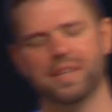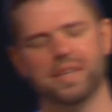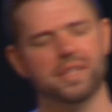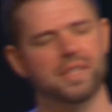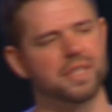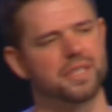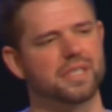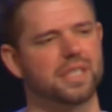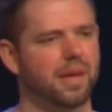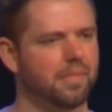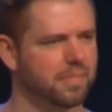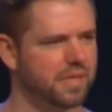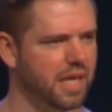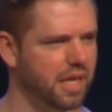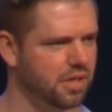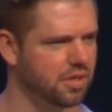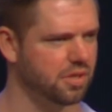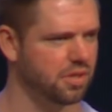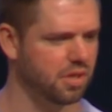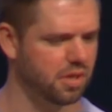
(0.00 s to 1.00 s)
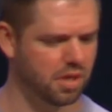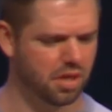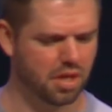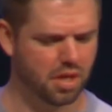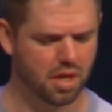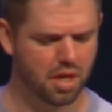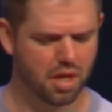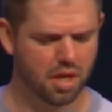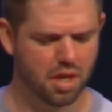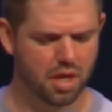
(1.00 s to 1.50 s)
into this
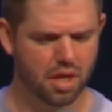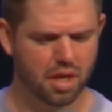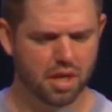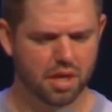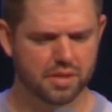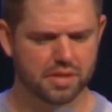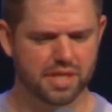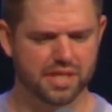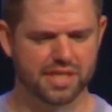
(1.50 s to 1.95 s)
temptation,